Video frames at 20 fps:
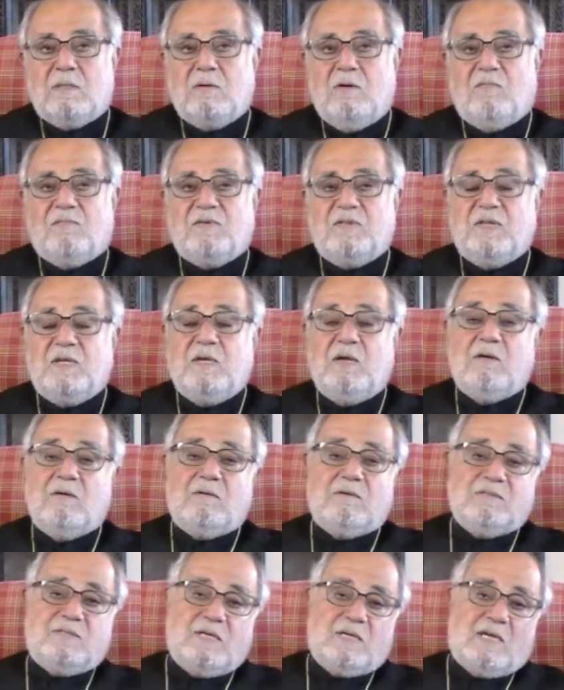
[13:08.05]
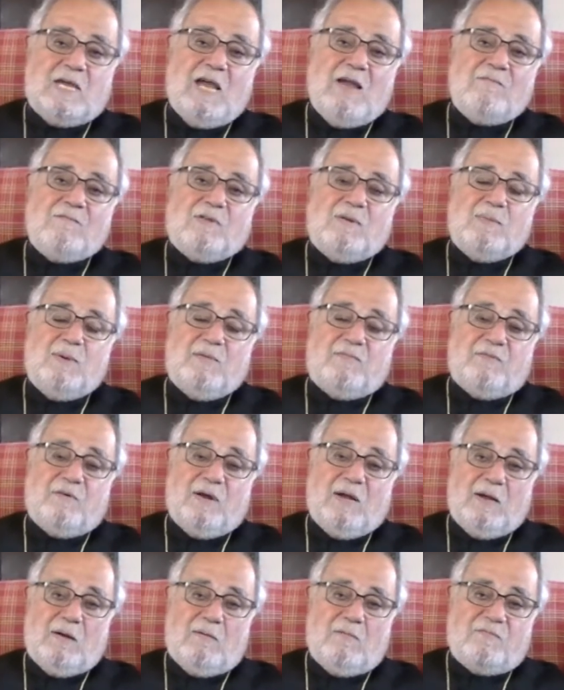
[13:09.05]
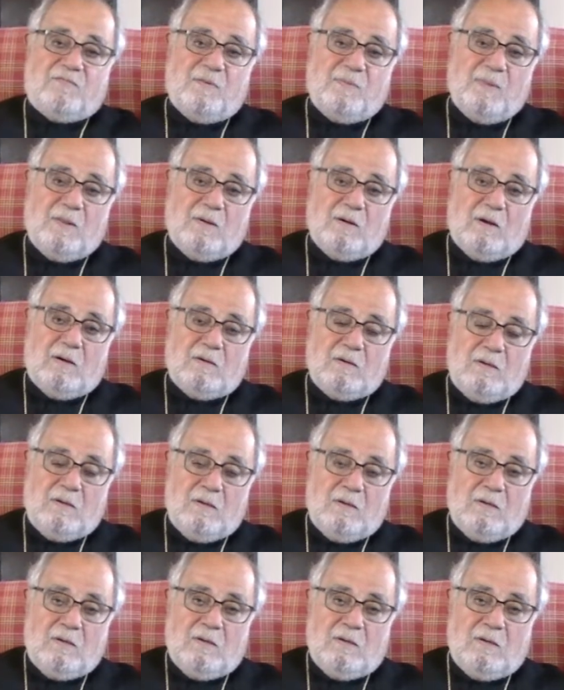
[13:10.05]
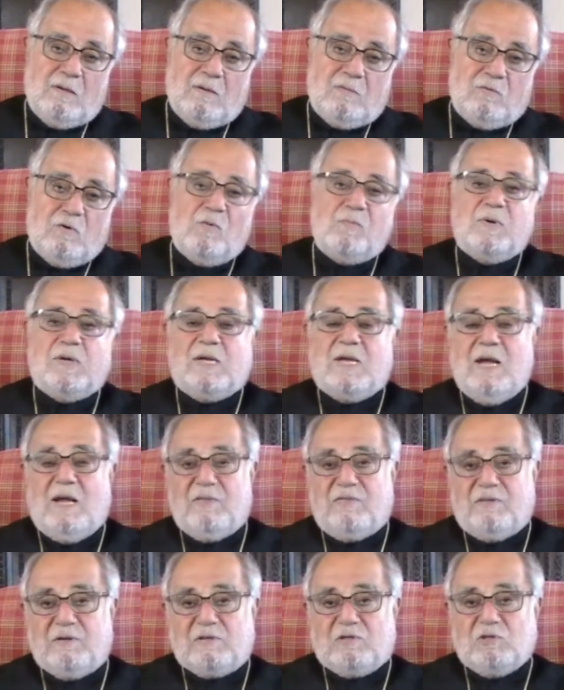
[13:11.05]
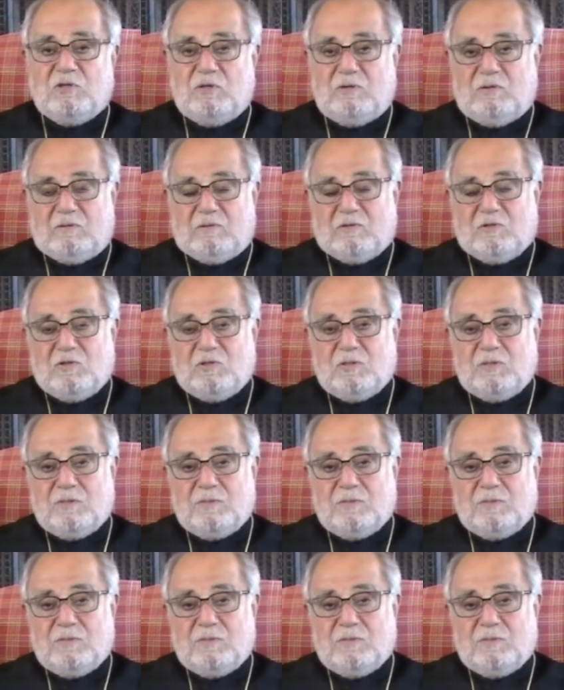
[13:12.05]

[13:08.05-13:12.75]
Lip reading: over the years that came to me for help from the Roman Catholic Church,